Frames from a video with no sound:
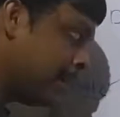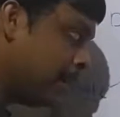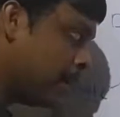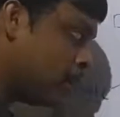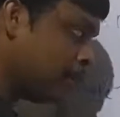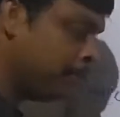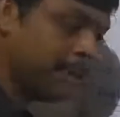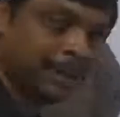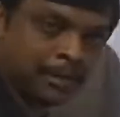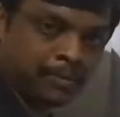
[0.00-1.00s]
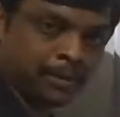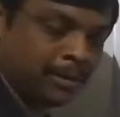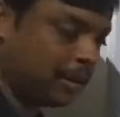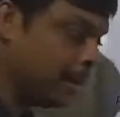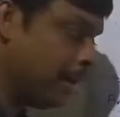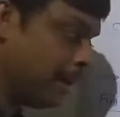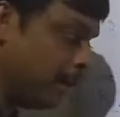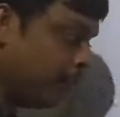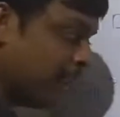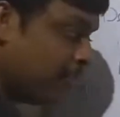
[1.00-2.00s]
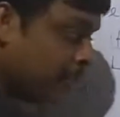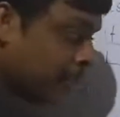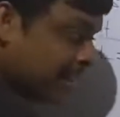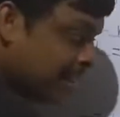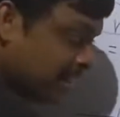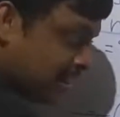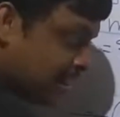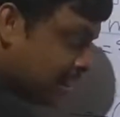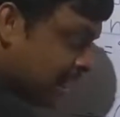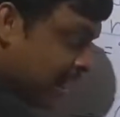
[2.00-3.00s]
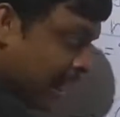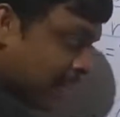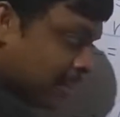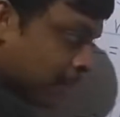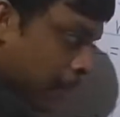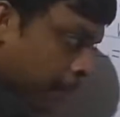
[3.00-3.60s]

A or B as well. And why we made this C as